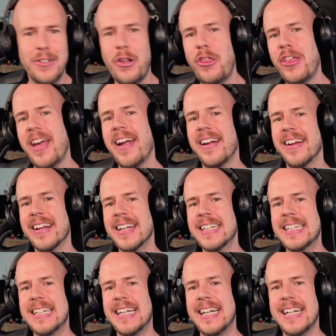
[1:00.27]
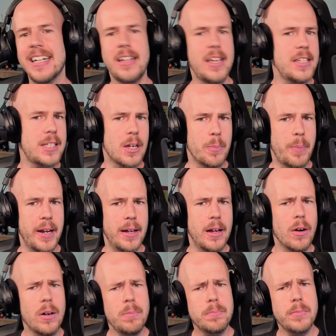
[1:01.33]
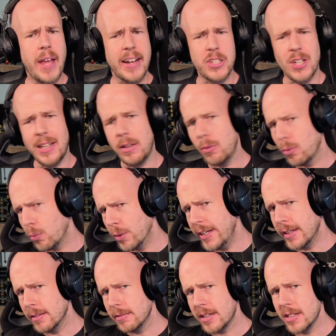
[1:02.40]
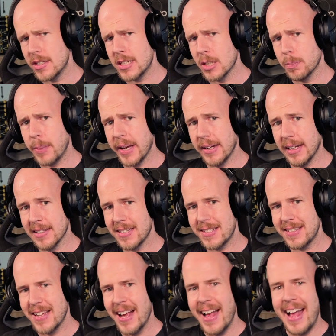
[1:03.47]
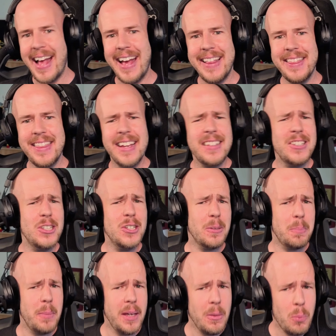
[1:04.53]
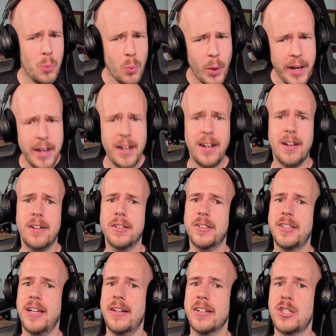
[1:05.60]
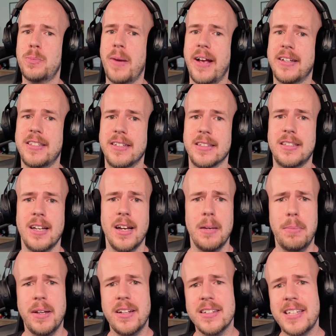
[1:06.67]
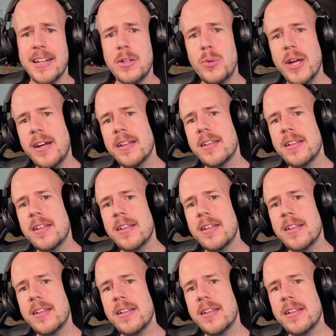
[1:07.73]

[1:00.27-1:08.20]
thing, a Keystone panel, or actually 3 Keystone panels. And that took me way longer than expected, because I created